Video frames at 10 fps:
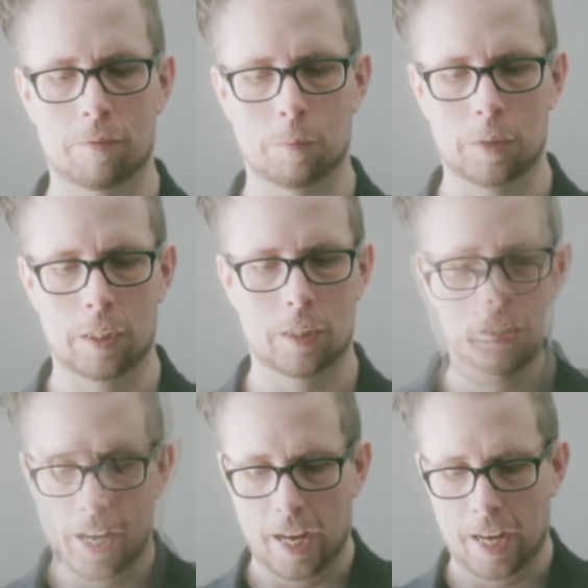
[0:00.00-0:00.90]
with
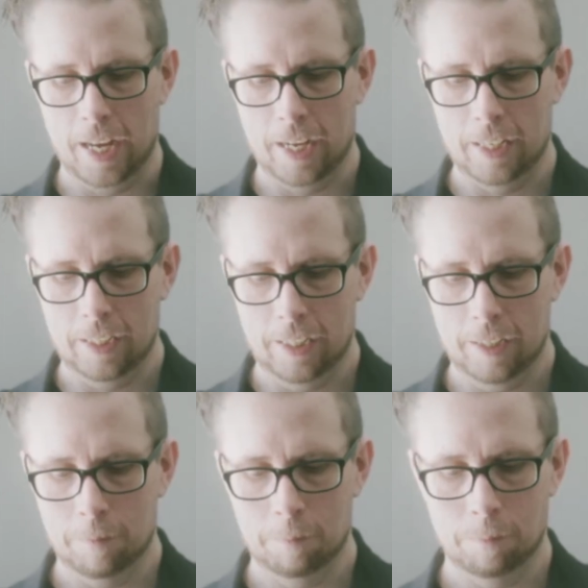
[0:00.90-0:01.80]
and
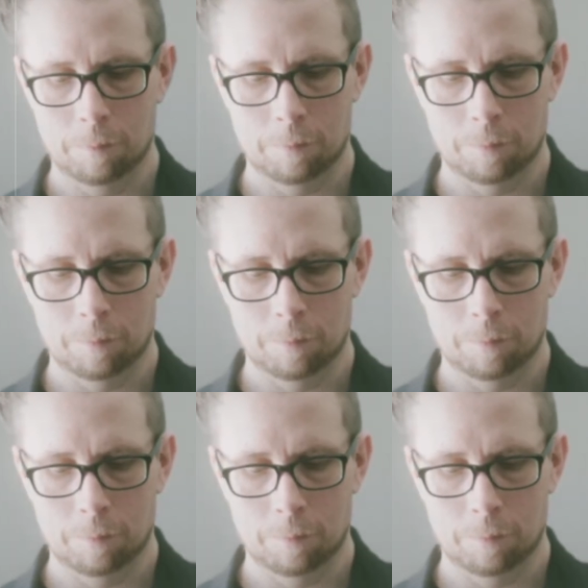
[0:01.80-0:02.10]
um,